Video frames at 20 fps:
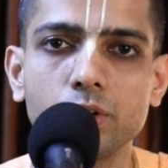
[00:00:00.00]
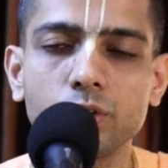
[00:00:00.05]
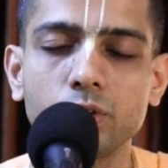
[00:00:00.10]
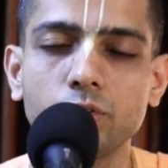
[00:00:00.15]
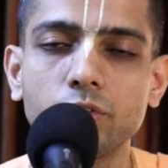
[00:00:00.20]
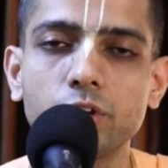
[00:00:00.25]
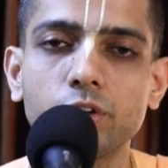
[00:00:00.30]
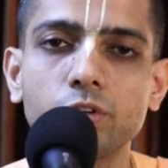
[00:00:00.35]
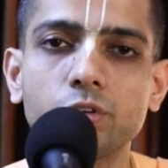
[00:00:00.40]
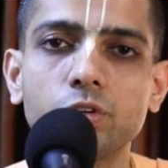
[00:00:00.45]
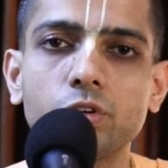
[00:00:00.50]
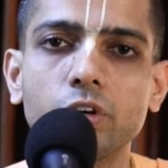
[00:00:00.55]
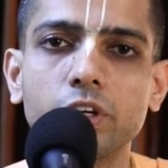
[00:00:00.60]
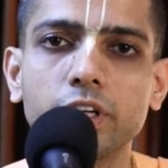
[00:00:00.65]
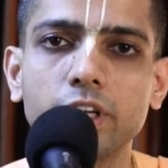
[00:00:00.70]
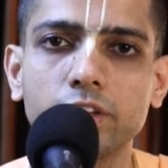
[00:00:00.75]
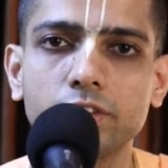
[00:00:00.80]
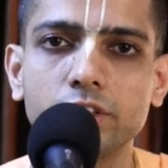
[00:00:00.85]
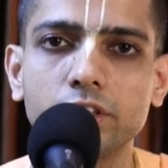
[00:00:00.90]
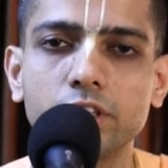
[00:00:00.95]
So we should
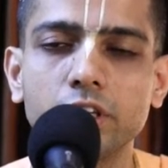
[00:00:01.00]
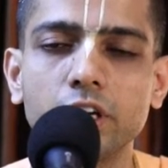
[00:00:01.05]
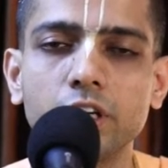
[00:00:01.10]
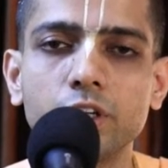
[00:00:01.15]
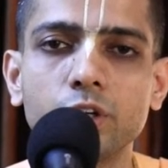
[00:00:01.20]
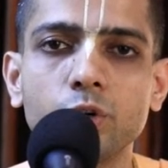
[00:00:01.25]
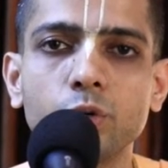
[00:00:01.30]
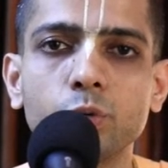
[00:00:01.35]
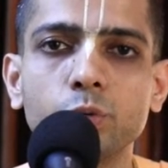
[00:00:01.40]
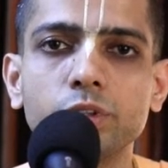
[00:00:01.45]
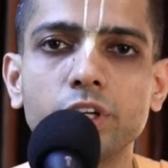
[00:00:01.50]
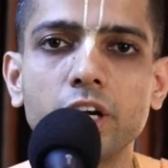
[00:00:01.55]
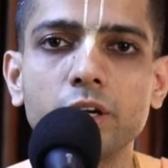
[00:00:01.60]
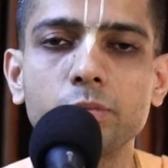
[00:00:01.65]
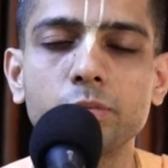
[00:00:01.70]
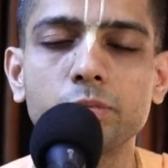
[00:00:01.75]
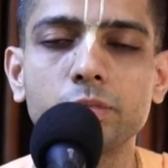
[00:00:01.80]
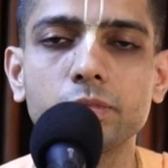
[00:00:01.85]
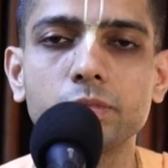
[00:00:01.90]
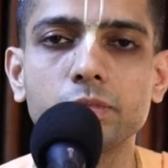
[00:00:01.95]
not hesitate to do that,